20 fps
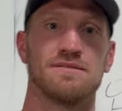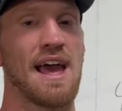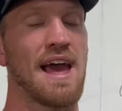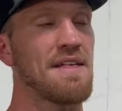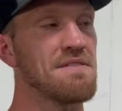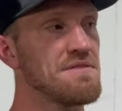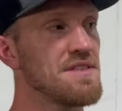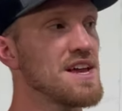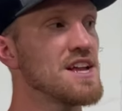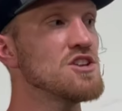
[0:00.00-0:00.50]

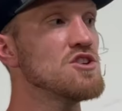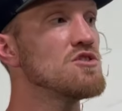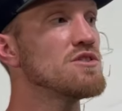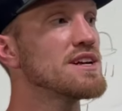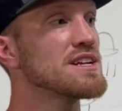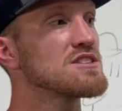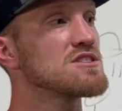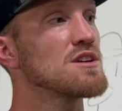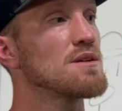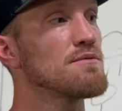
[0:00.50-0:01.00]
And then you
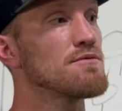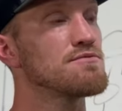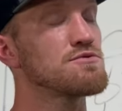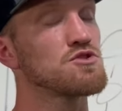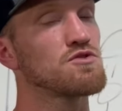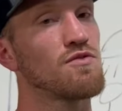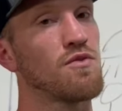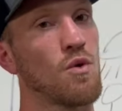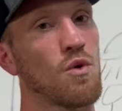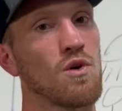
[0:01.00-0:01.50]
get some
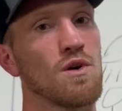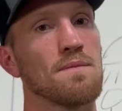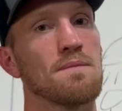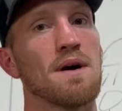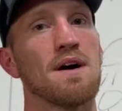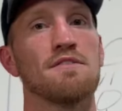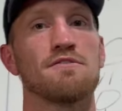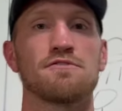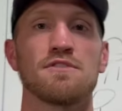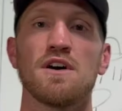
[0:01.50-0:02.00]
form
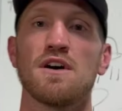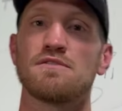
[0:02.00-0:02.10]
of